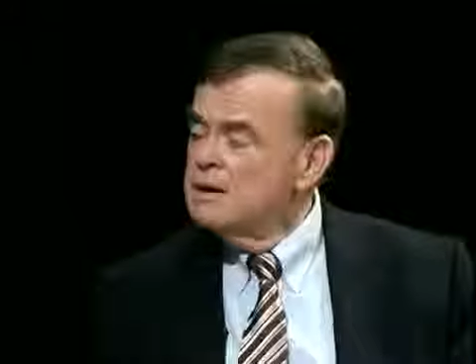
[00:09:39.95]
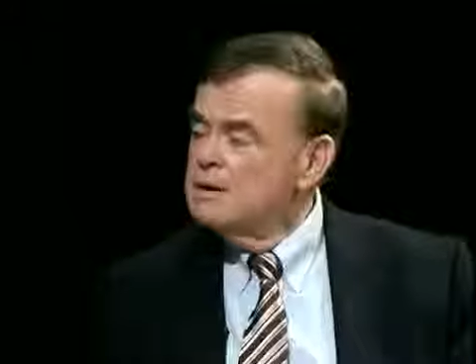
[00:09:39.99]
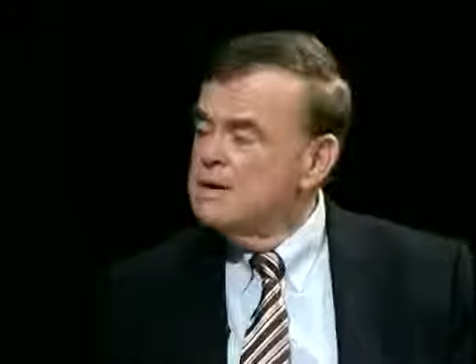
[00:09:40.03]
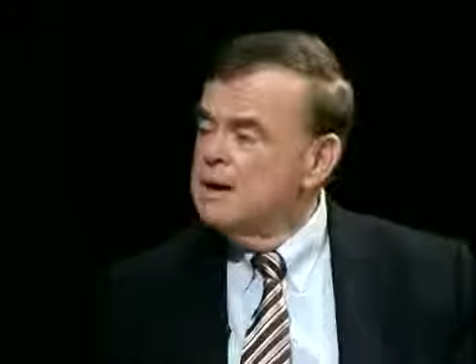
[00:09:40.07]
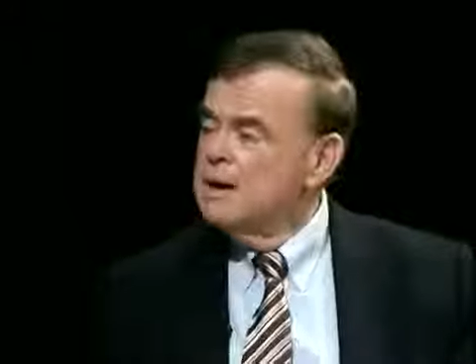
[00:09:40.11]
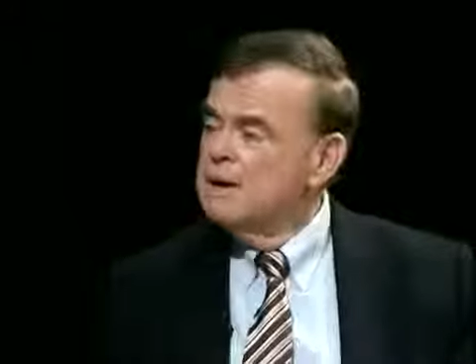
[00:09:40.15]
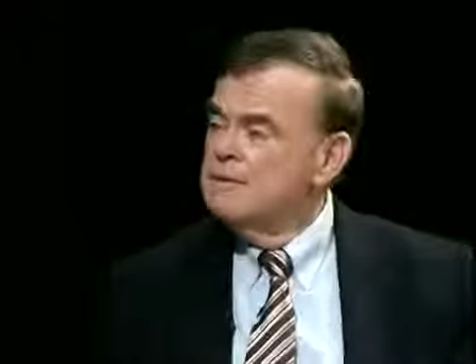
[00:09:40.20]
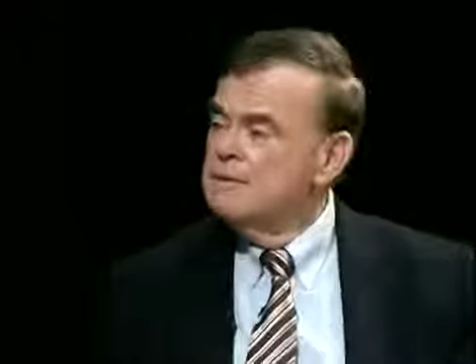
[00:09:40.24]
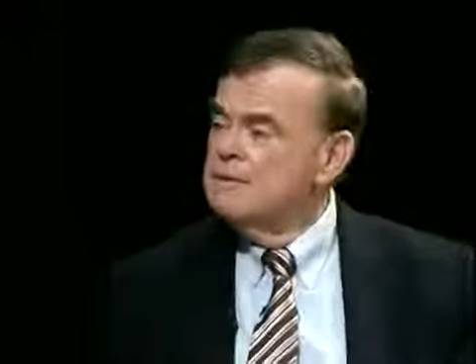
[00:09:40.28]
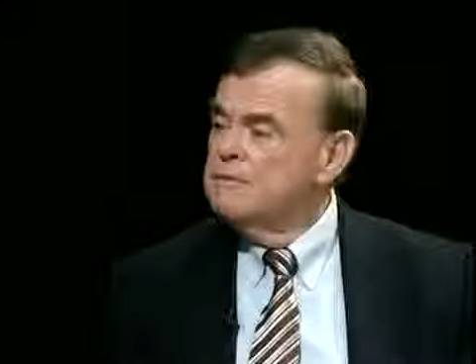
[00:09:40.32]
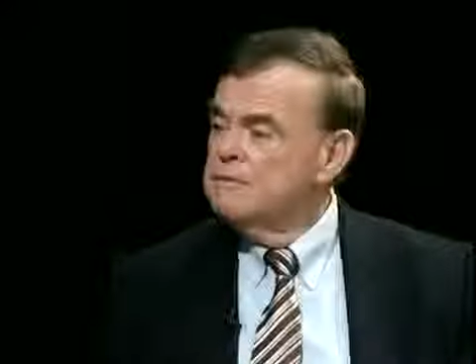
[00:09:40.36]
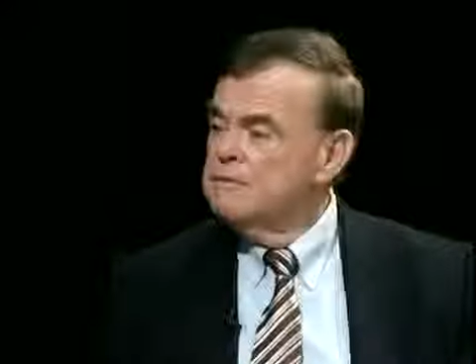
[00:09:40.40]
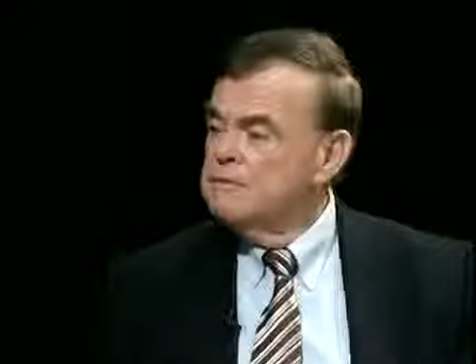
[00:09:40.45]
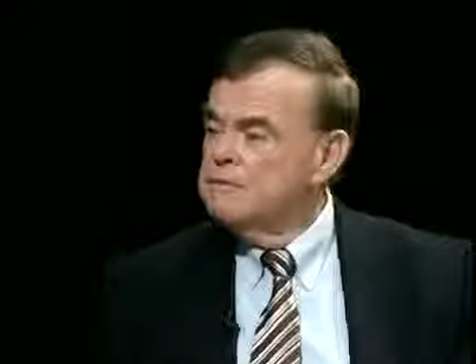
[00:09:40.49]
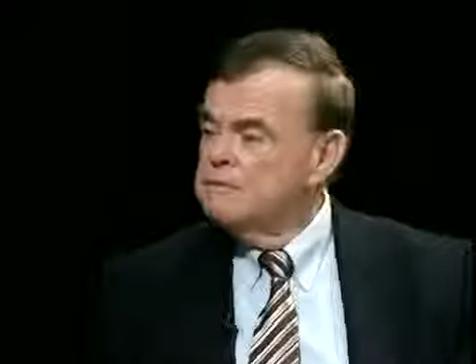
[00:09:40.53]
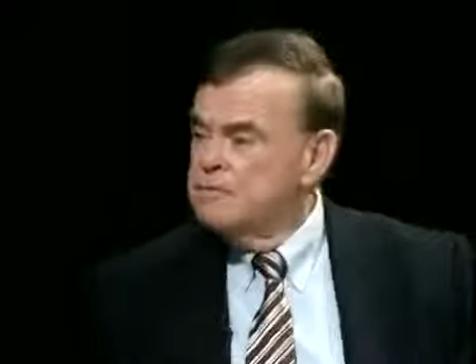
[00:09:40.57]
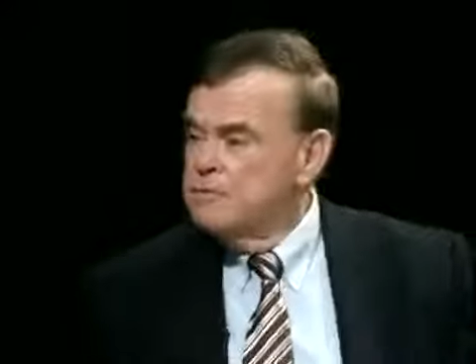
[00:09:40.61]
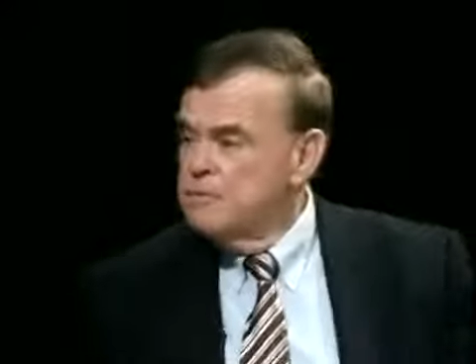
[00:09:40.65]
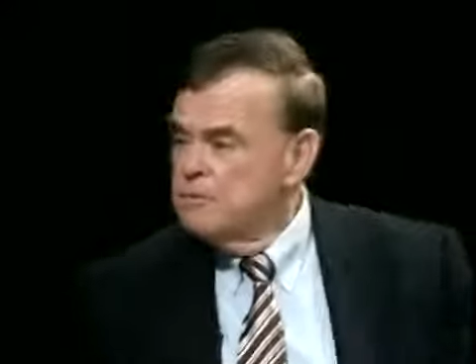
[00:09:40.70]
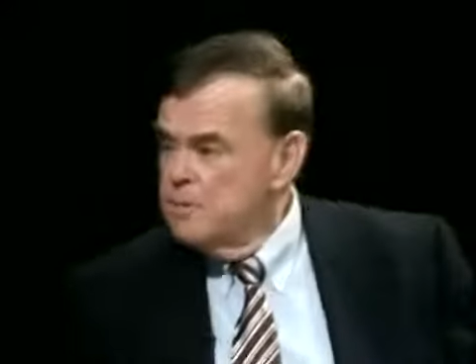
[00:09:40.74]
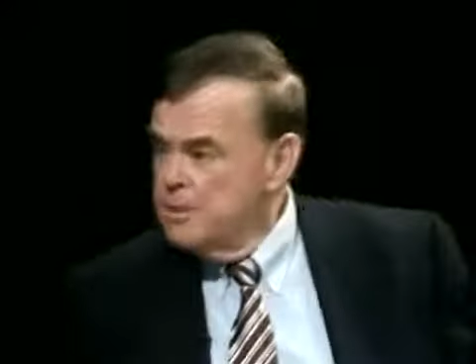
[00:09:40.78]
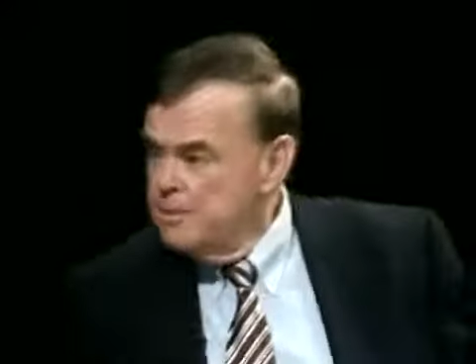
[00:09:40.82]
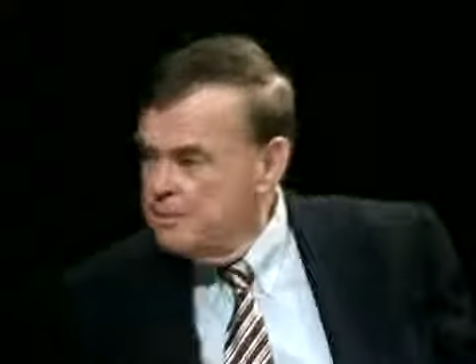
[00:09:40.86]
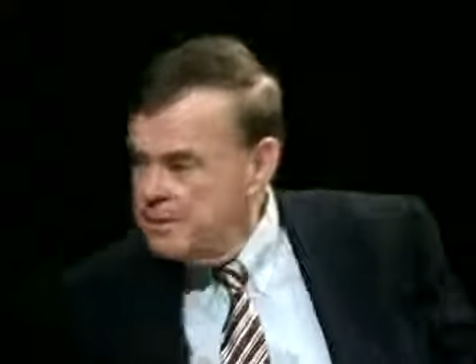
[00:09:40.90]
Now,
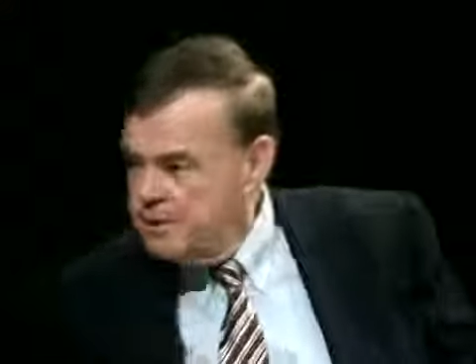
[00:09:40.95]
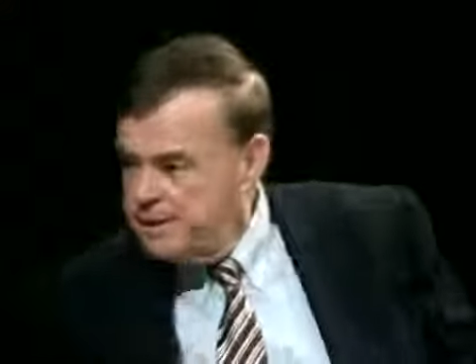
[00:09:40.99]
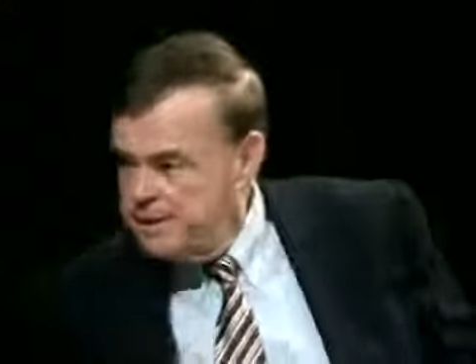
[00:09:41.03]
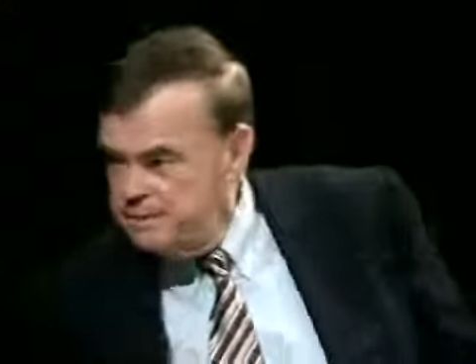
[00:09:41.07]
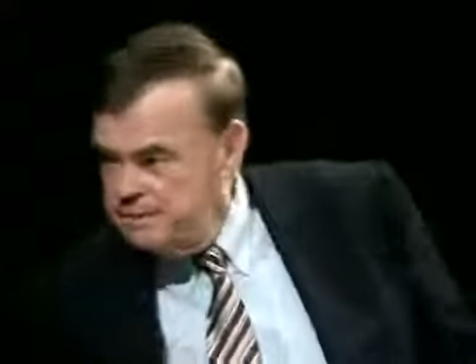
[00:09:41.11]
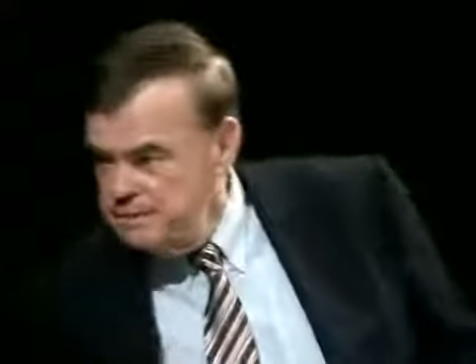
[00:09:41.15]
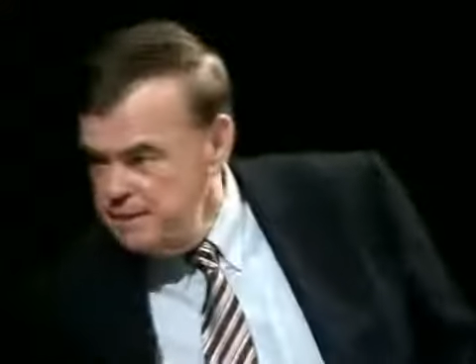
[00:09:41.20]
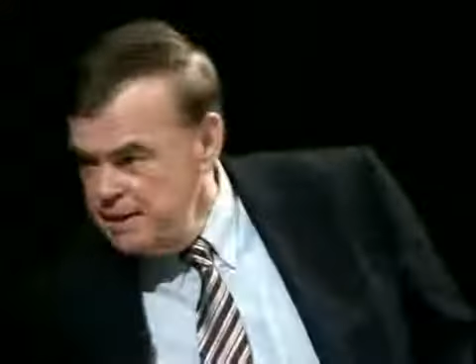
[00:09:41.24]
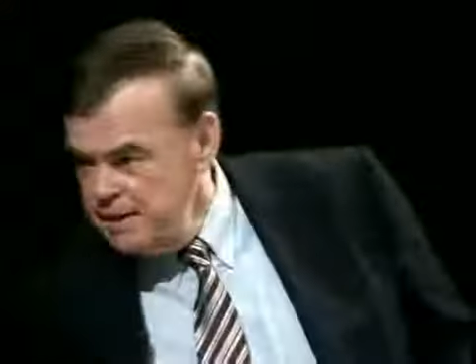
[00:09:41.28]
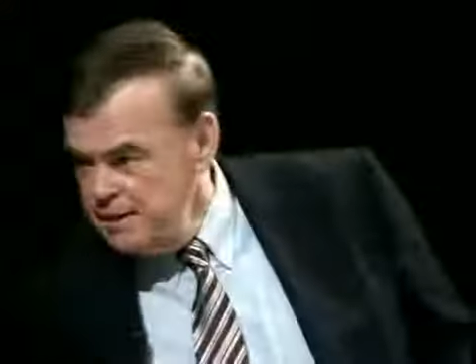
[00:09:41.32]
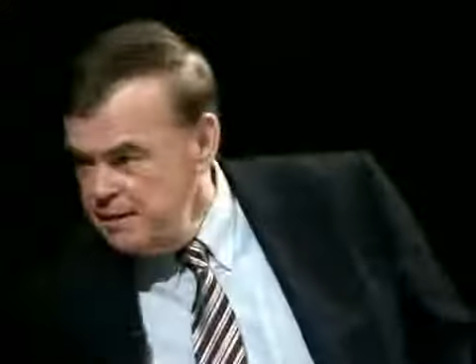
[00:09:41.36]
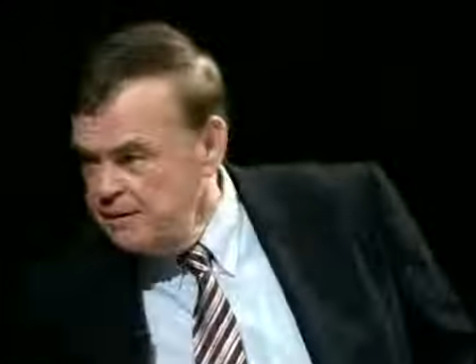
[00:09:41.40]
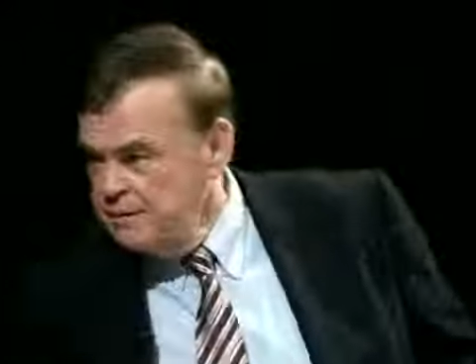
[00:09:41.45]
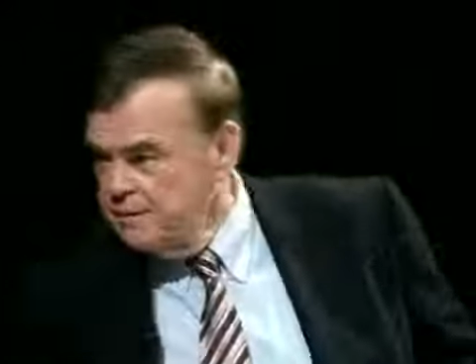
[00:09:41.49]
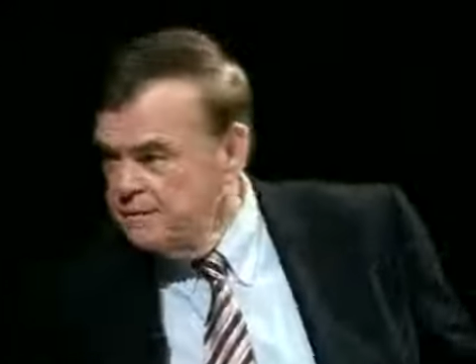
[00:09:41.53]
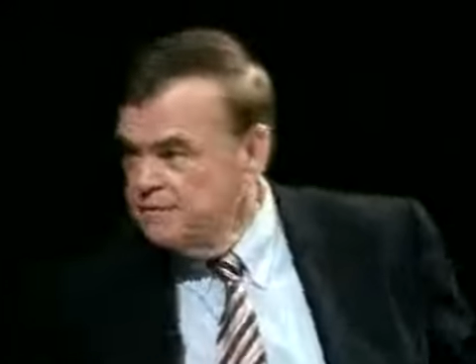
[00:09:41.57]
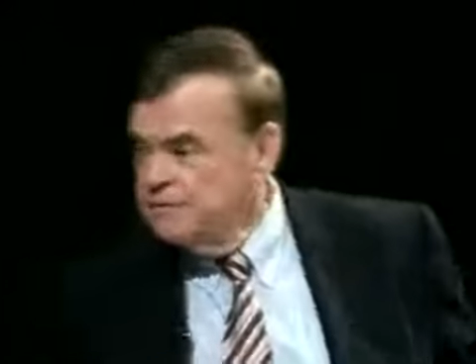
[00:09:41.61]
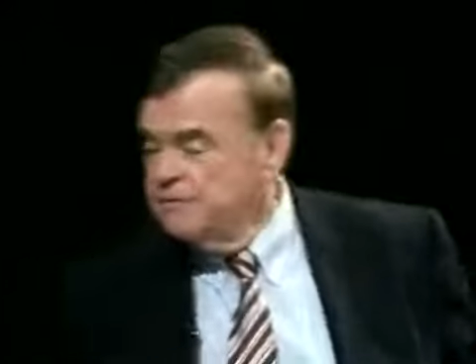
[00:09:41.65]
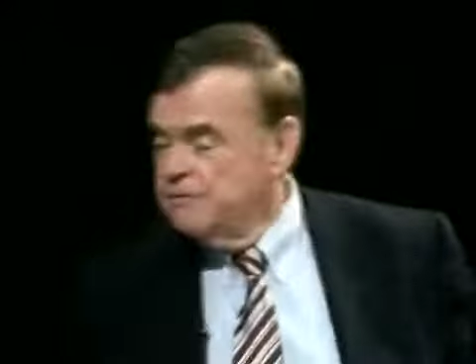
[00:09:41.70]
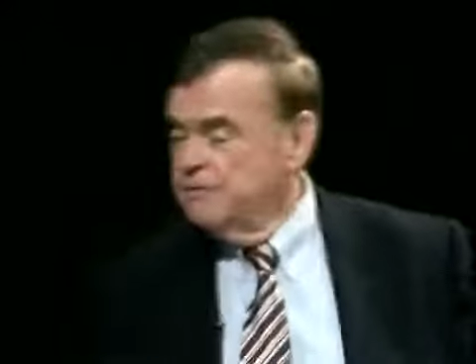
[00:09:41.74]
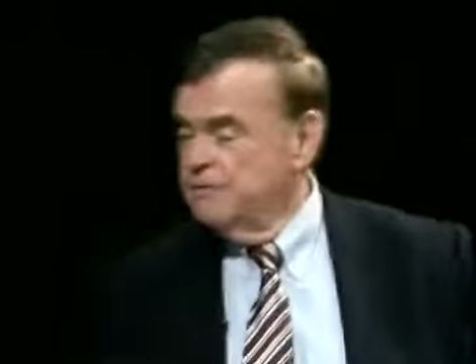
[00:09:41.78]
for women and male